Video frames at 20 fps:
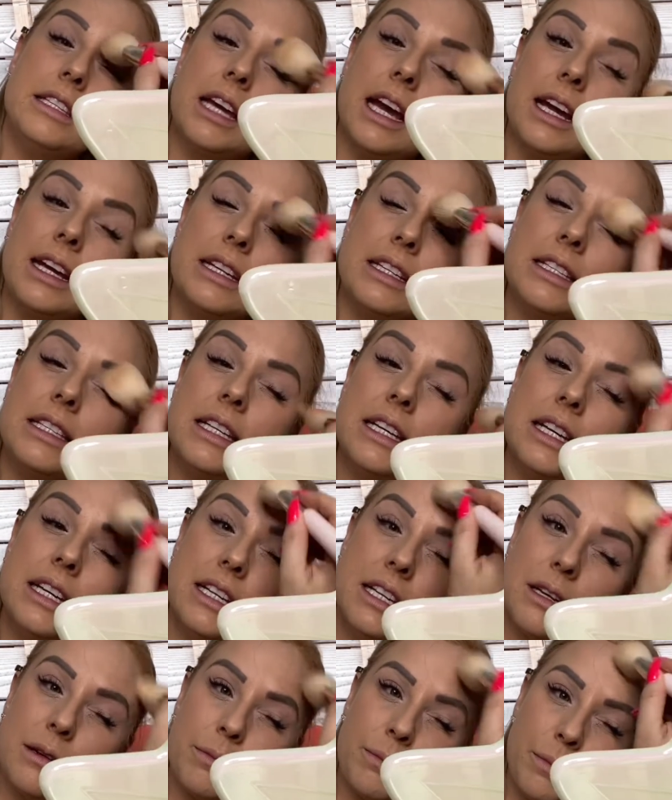I
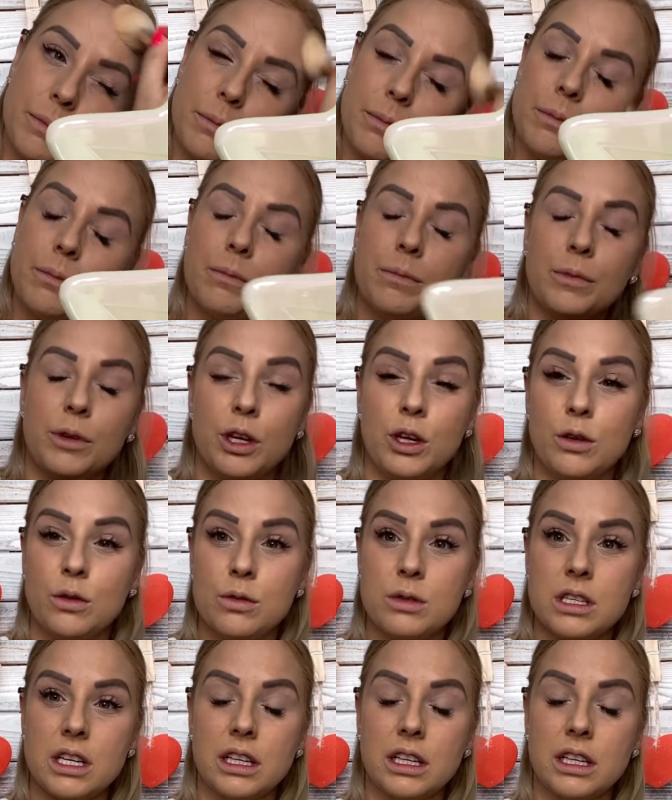did use a